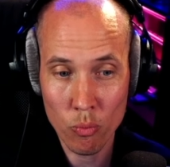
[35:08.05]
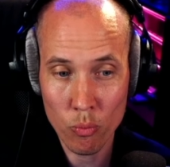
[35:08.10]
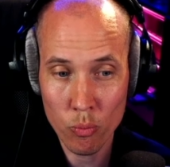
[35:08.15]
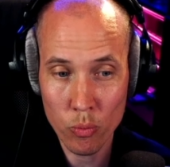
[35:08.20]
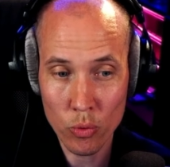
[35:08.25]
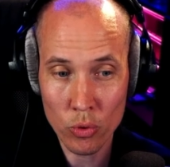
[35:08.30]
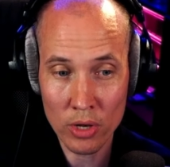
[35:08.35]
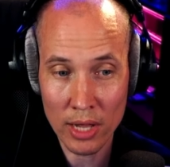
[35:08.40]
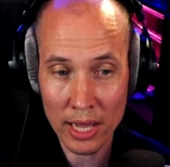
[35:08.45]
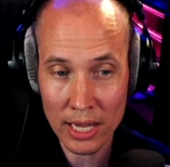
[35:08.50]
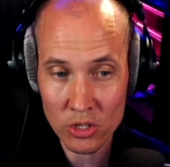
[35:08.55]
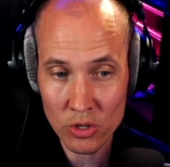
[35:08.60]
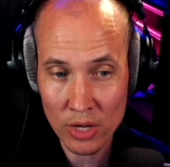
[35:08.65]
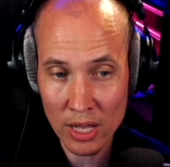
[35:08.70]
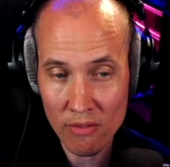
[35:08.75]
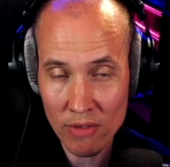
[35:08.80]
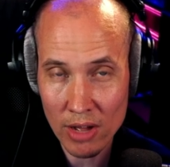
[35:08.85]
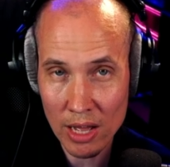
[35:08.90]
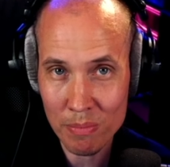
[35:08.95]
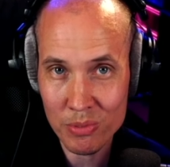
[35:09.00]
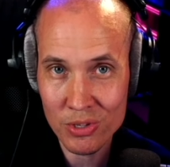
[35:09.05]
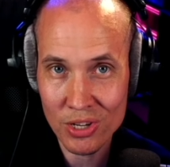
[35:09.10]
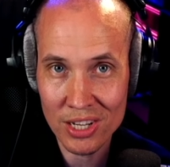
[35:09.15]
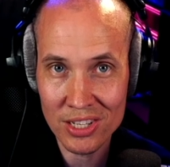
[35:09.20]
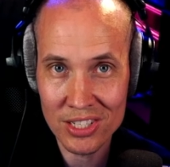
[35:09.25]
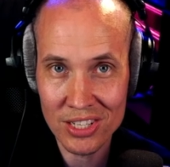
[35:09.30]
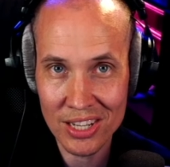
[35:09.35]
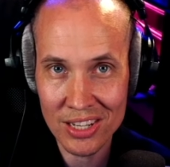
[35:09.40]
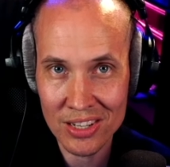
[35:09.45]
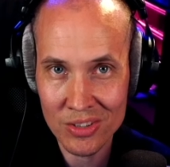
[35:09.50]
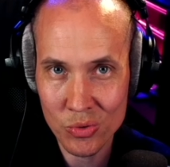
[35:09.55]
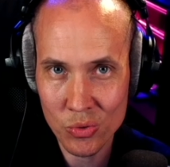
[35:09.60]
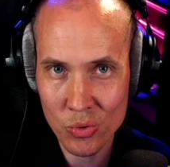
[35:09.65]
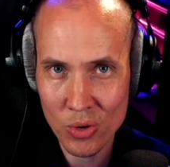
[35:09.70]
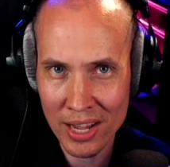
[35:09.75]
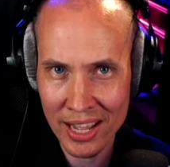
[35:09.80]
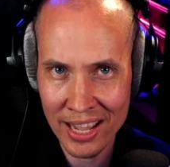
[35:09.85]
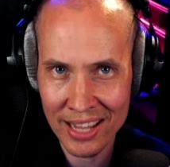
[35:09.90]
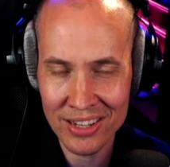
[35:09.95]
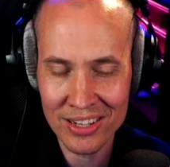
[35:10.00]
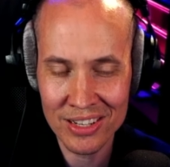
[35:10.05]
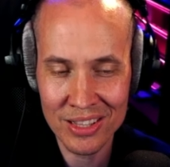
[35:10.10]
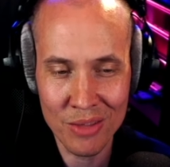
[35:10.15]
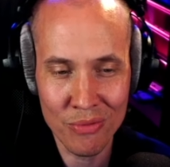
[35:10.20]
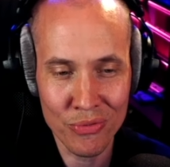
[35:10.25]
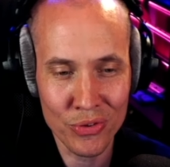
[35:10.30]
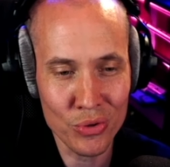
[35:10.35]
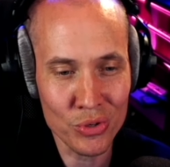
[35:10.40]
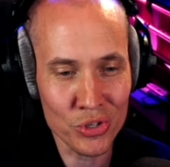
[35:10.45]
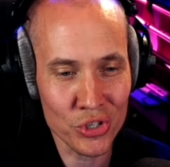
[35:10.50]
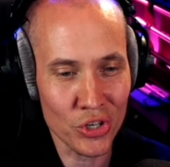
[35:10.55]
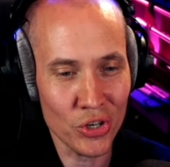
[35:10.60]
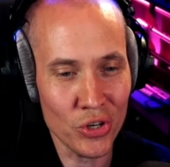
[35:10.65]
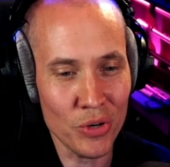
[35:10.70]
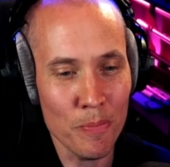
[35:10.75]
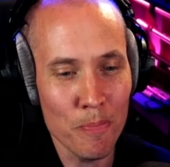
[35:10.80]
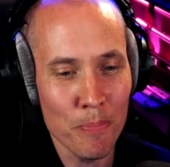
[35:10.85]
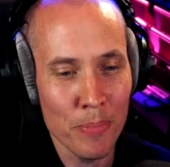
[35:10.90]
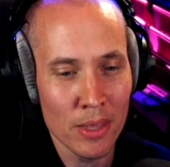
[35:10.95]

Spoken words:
would like to have updated or added in the future.